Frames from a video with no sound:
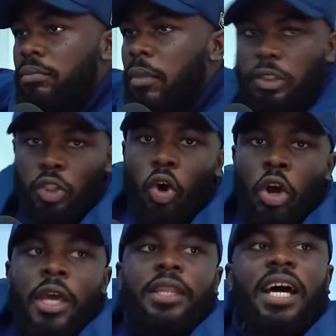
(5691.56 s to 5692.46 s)
Yeah. So
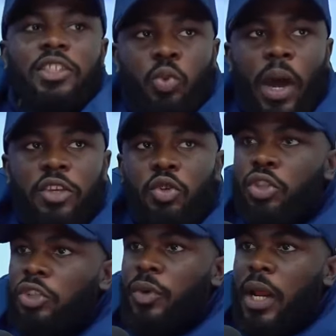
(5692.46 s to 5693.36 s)
that's why you
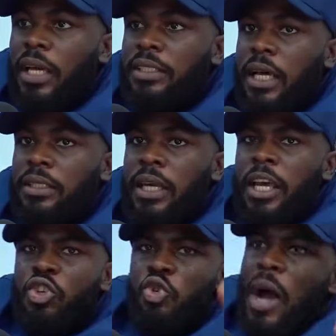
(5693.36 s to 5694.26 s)
just realize that
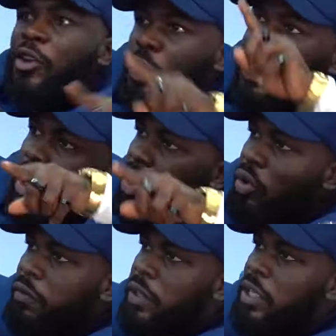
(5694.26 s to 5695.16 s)
you are doing a lot of
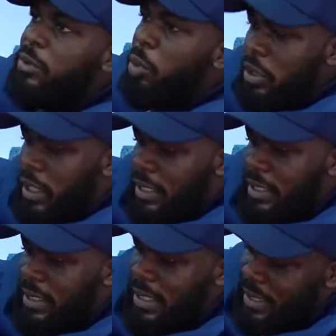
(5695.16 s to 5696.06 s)
things, but there is
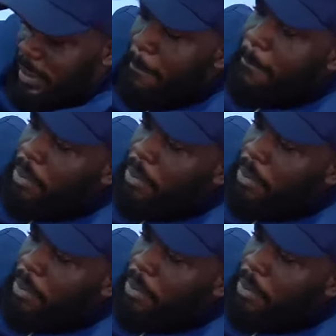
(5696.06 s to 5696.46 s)
this vacuum.